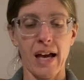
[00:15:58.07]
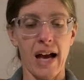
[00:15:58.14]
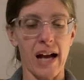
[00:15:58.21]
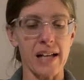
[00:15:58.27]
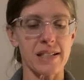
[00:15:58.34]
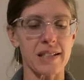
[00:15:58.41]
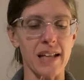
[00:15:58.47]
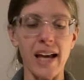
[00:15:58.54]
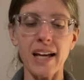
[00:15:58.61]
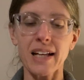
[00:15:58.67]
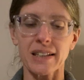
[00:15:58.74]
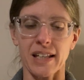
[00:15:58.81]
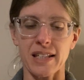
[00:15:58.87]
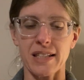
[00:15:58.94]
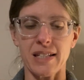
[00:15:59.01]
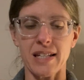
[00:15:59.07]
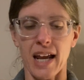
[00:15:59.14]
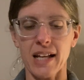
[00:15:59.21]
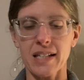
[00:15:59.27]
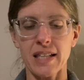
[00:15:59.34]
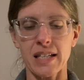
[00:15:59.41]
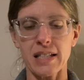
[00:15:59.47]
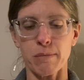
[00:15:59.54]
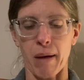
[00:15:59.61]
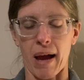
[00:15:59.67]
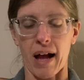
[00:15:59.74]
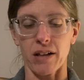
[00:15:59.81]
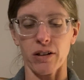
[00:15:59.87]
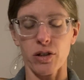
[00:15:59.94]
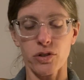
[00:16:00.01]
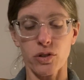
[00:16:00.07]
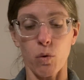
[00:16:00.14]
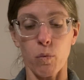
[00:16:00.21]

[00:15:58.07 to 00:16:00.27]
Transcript: A cyclist dings his bell, so